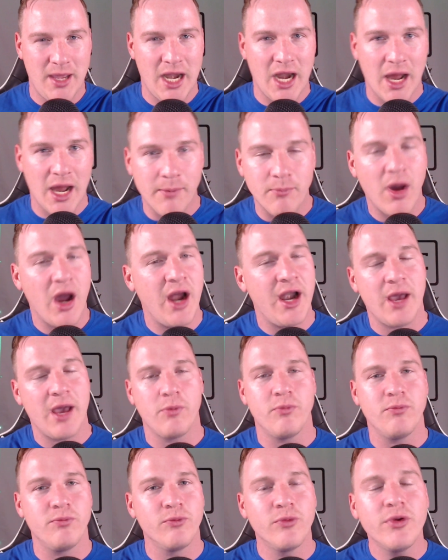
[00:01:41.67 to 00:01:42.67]
And I
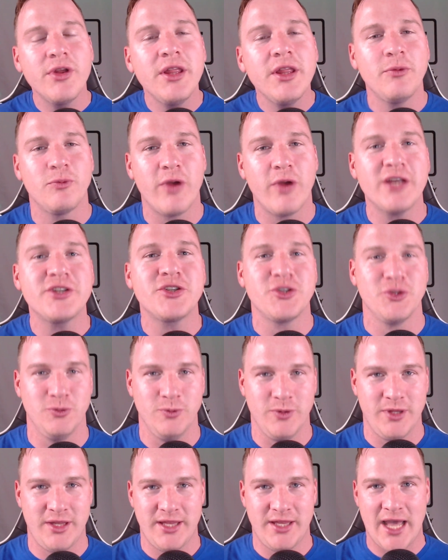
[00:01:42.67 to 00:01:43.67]
really wrestled
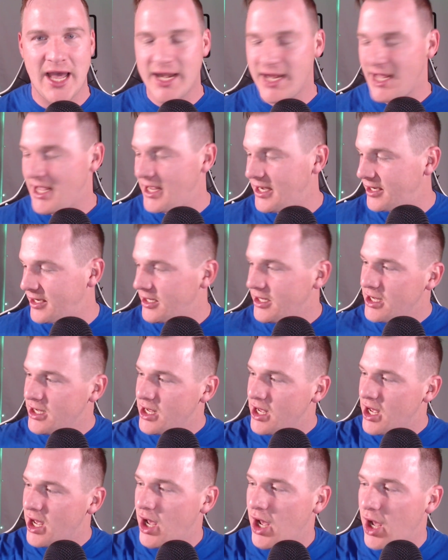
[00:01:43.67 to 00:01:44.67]
with that. And
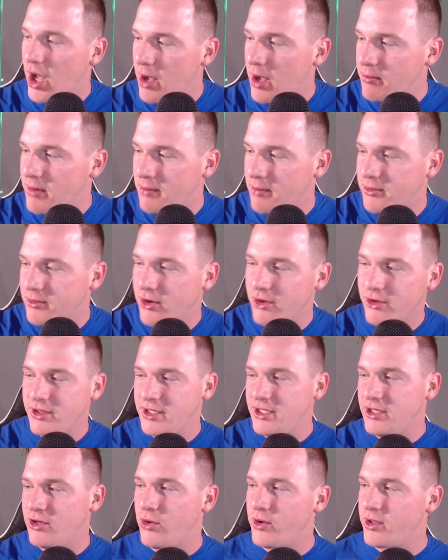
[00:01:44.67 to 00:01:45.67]
I'm
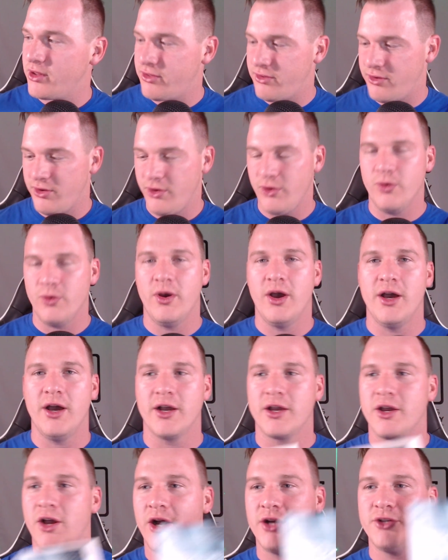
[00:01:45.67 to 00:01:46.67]
currently going through
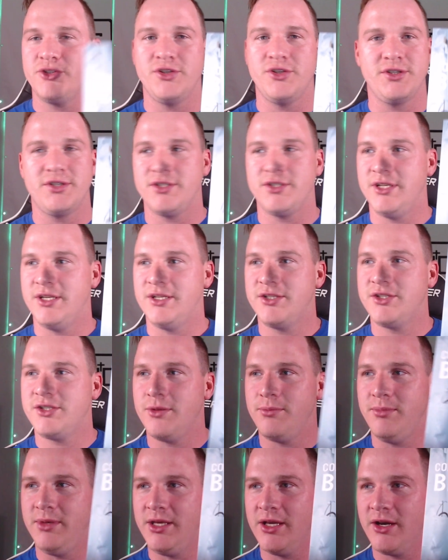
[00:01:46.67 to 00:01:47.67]
Consciousness
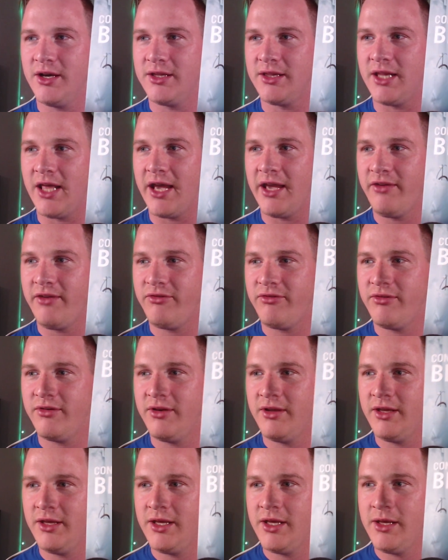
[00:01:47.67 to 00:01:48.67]
Beyond Life
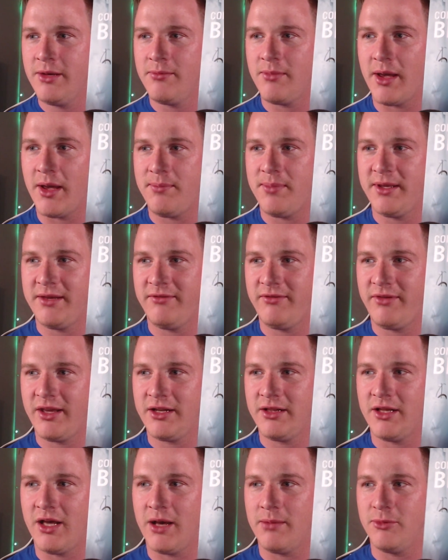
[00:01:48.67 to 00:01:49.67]
by Pin
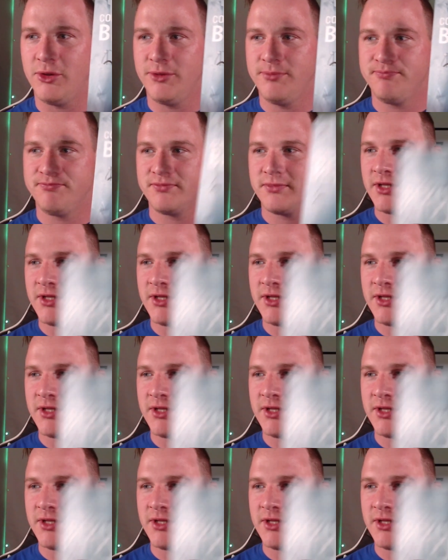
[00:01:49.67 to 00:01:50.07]
Van Lommel.